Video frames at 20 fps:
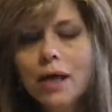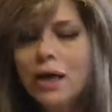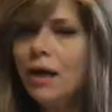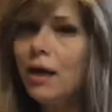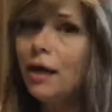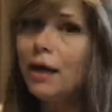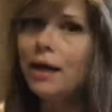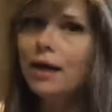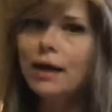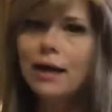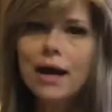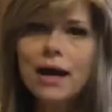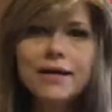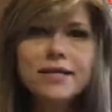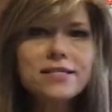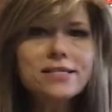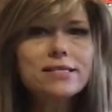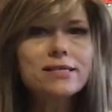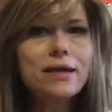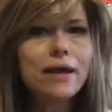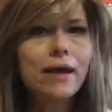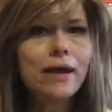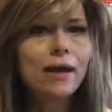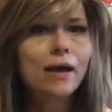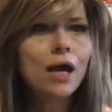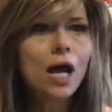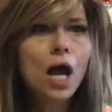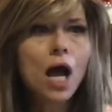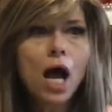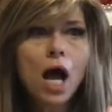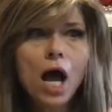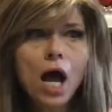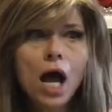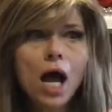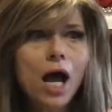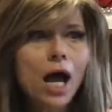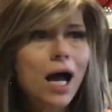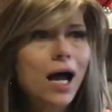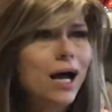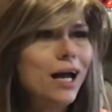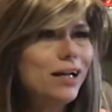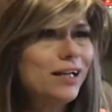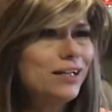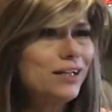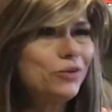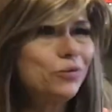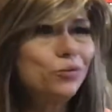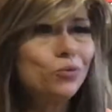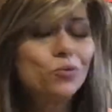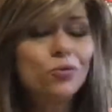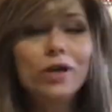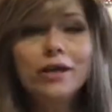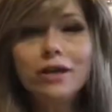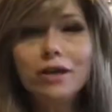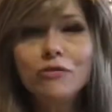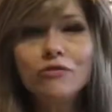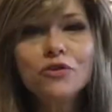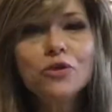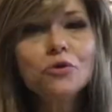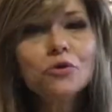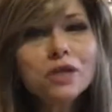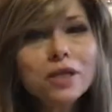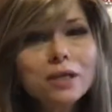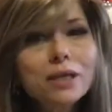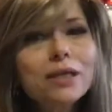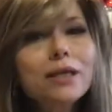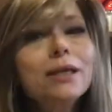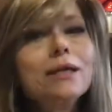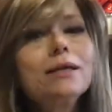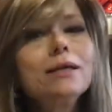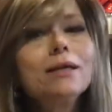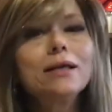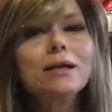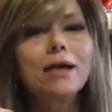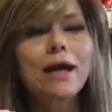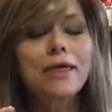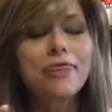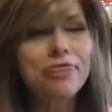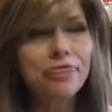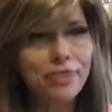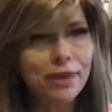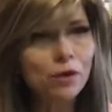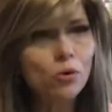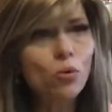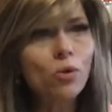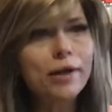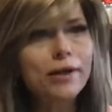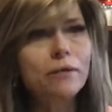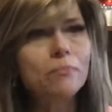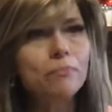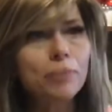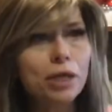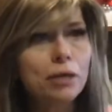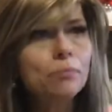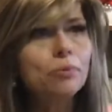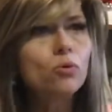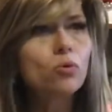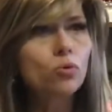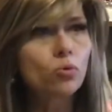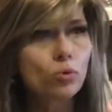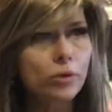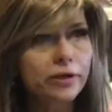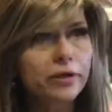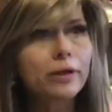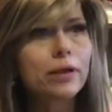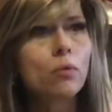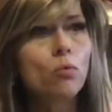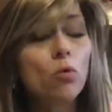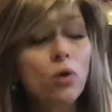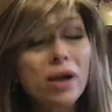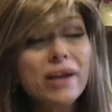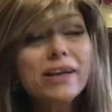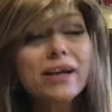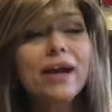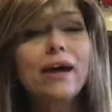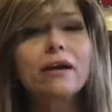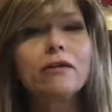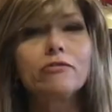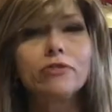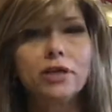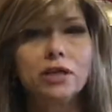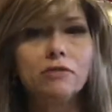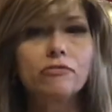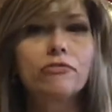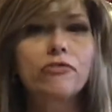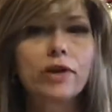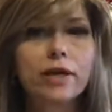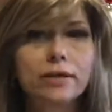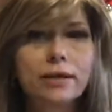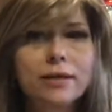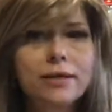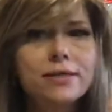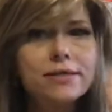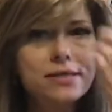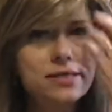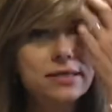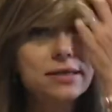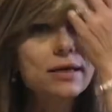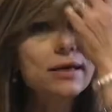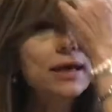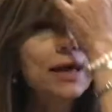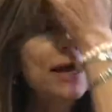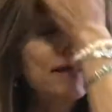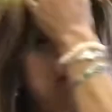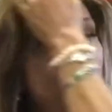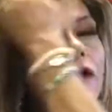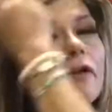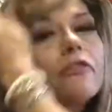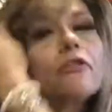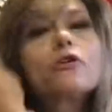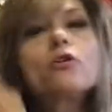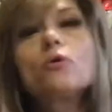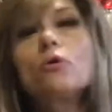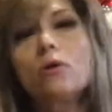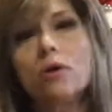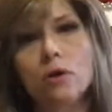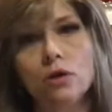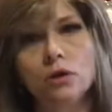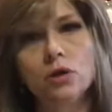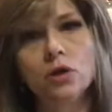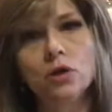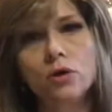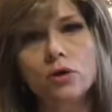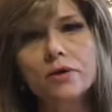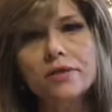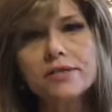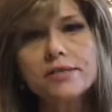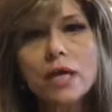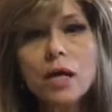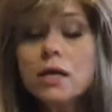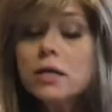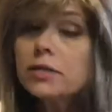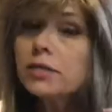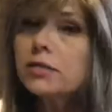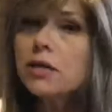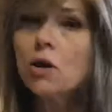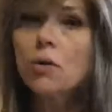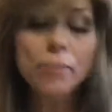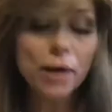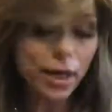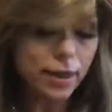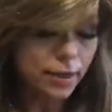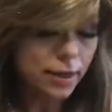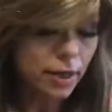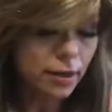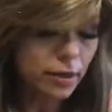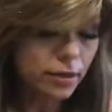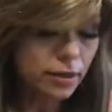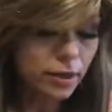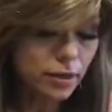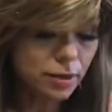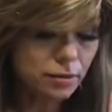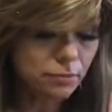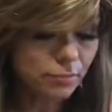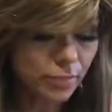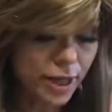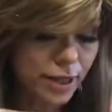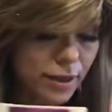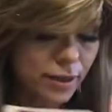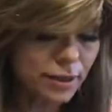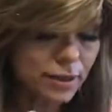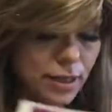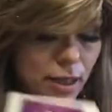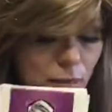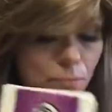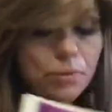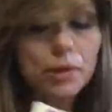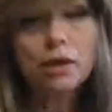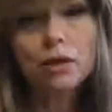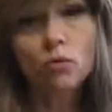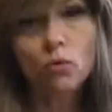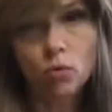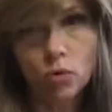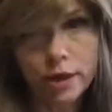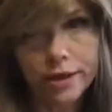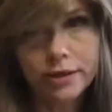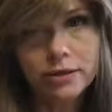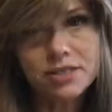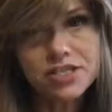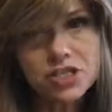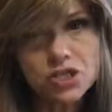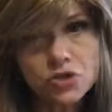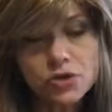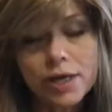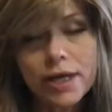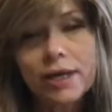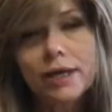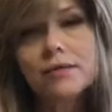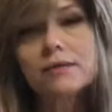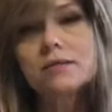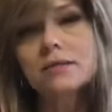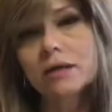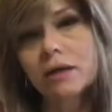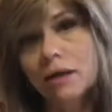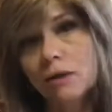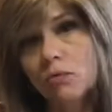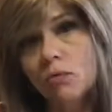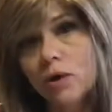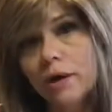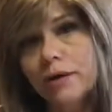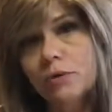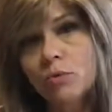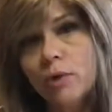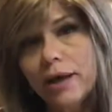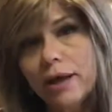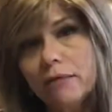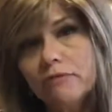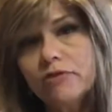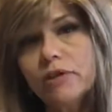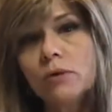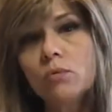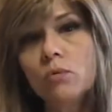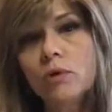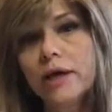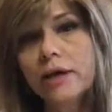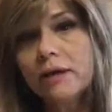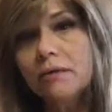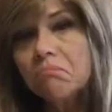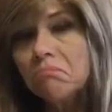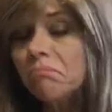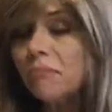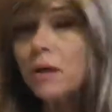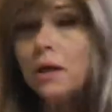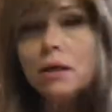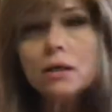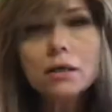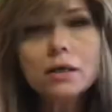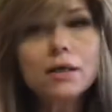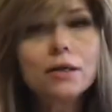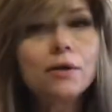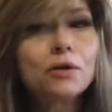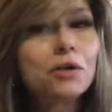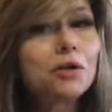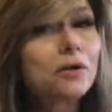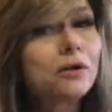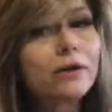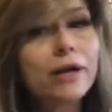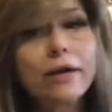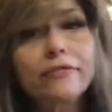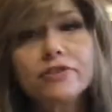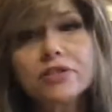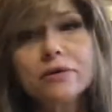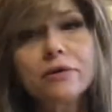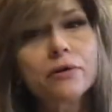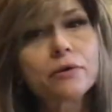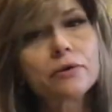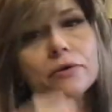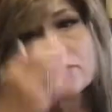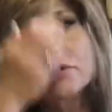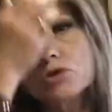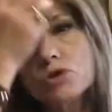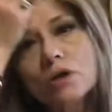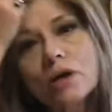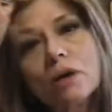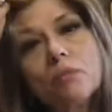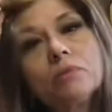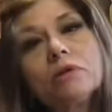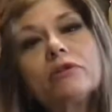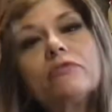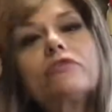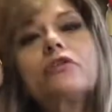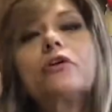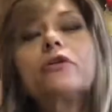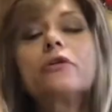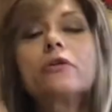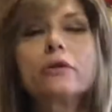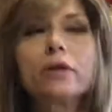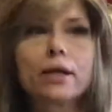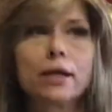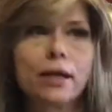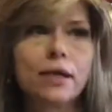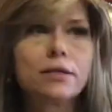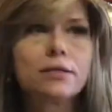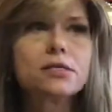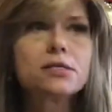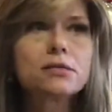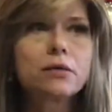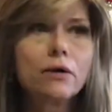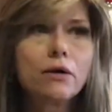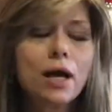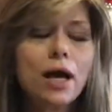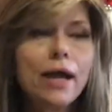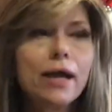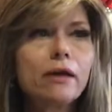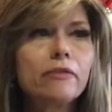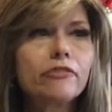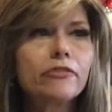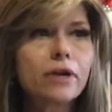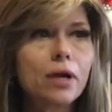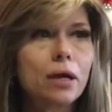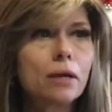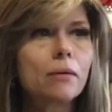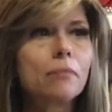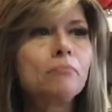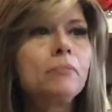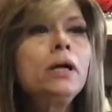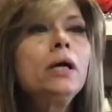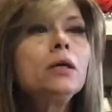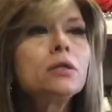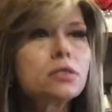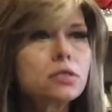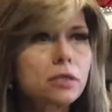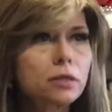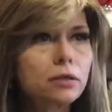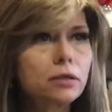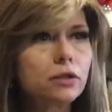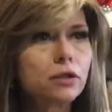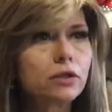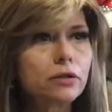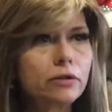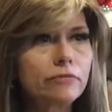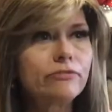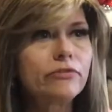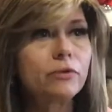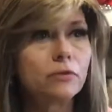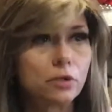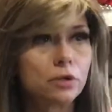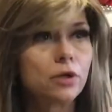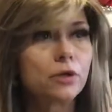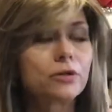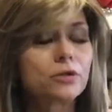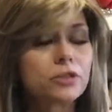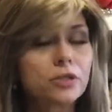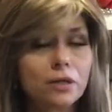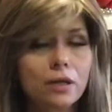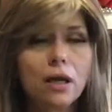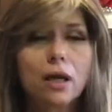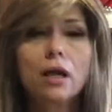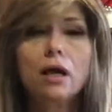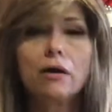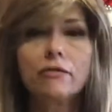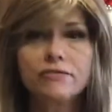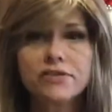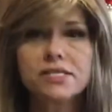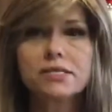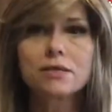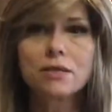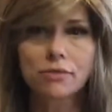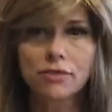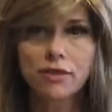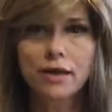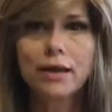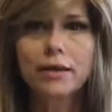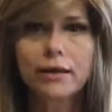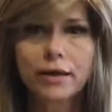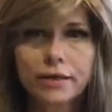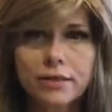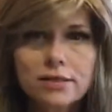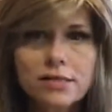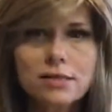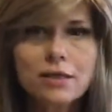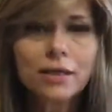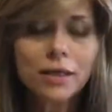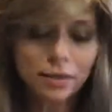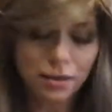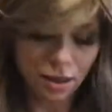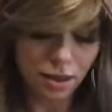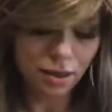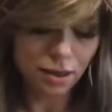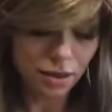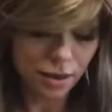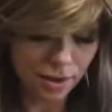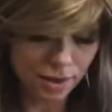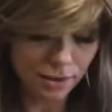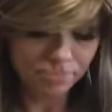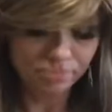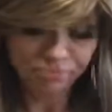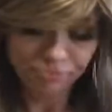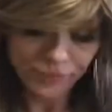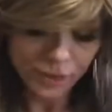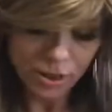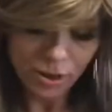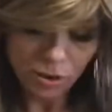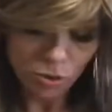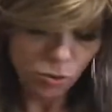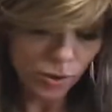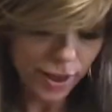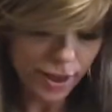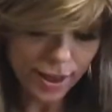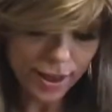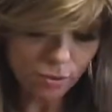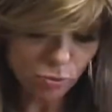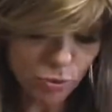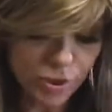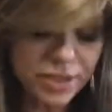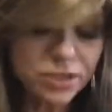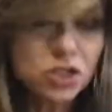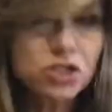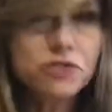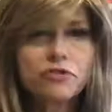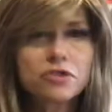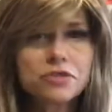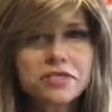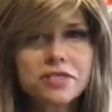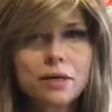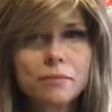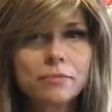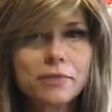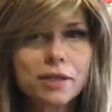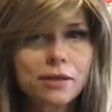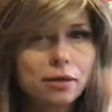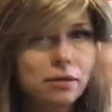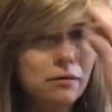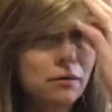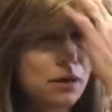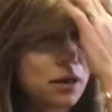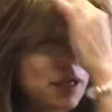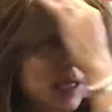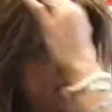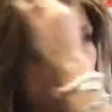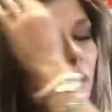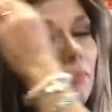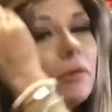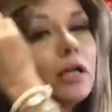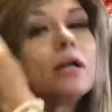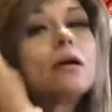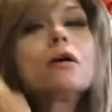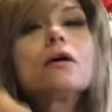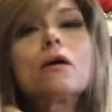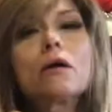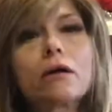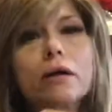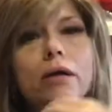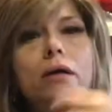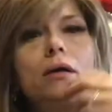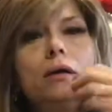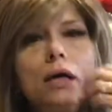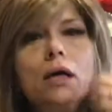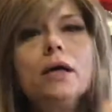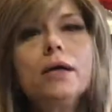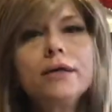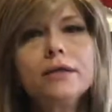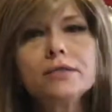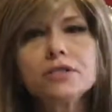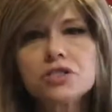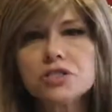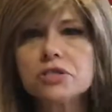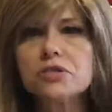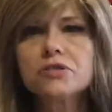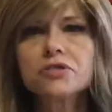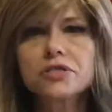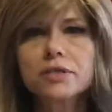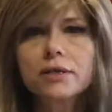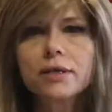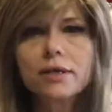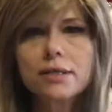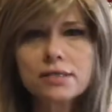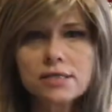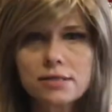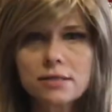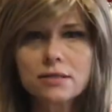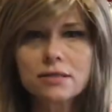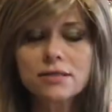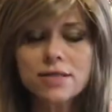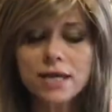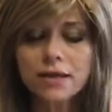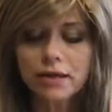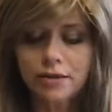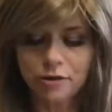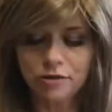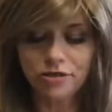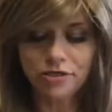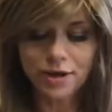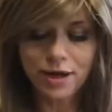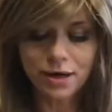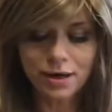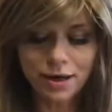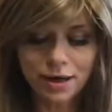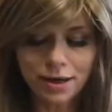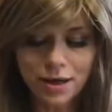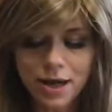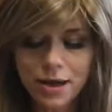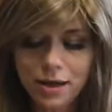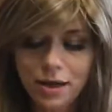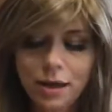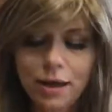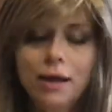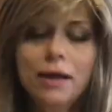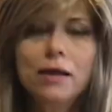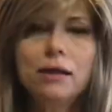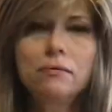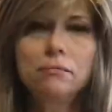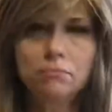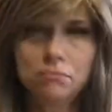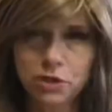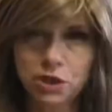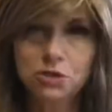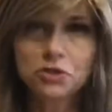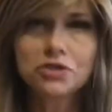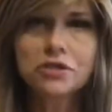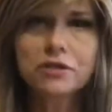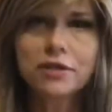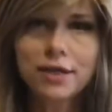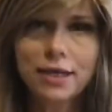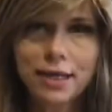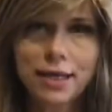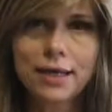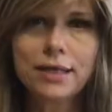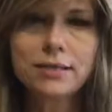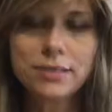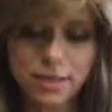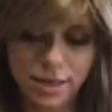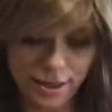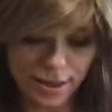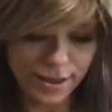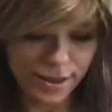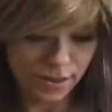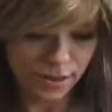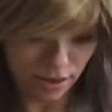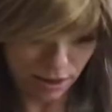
And I say, if you can get, I think what people really want out of heat friendly is to get other looks. So by keeping one straight and one wavy wig, you don't have to go to the trouble of curling it. So I have come to learn to love synthetics. When I reach something and I'm in a hurry, it's usually a synthetic and usually hand tied.